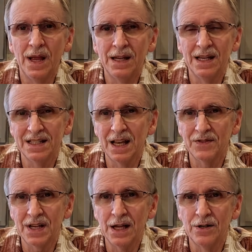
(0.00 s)
NSF
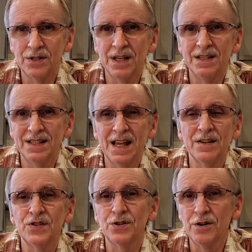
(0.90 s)
standards instead
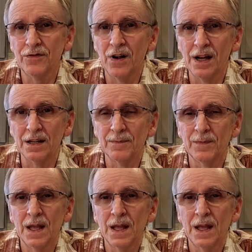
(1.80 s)
of certifying.